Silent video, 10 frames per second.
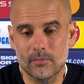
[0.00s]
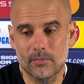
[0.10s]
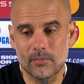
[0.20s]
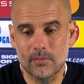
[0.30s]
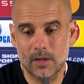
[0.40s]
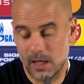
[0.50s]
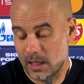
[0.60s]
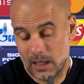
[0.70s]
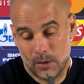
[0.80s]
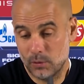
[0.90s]
there?
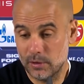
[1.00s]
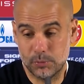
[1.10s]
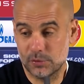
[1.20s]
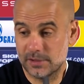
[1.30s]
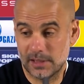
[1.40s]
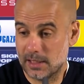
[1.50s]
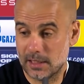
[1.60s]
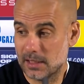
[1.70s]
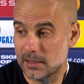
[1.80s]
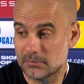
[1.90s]
I want to
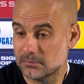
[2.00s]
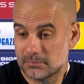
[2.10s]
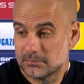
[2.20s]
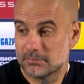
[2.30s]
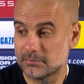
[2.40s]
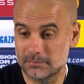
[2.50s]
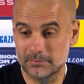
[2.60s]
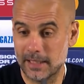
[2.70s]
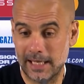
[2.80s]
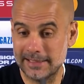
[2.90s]
put...
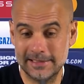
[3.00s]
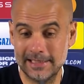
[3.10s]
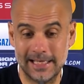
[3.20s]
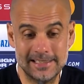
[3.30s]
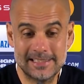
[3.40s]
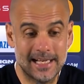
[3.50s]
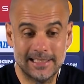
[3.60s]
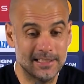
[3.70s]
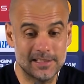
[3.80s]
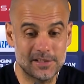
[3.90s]
I decided
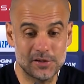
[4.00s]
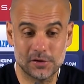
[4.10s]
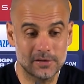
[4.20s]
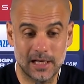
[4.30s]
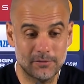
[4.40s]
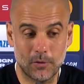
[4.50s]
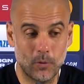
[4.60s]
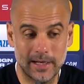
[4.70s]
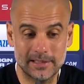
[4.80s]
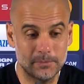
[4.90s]
a decision, have a
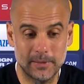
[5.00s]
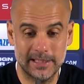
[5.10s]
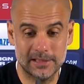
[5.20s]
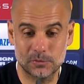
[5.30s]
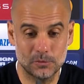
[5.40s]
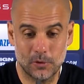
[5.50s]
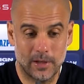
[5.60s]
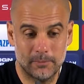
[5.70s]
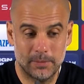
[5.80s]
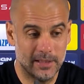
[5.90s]
quality players.
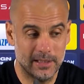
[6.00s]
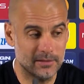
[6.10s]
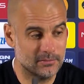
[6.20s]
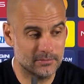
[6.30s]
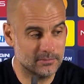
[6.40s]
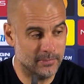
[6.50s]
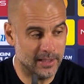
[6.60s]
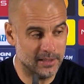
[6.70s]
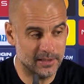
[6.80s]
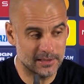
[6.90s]
Gundogan play
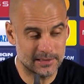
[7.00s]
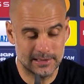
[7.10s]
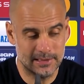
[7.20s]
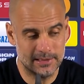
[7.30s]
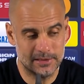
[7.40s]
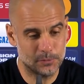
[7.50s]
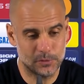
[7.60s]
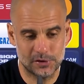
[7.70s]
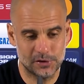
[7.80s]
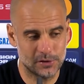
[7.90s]
many years in this
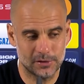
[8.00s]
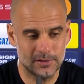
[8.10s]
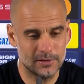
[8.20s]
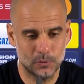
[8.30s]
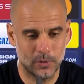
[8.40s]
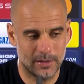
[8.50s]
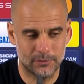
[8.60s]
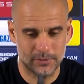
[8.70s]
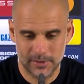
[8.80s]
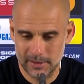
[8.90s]
position, to have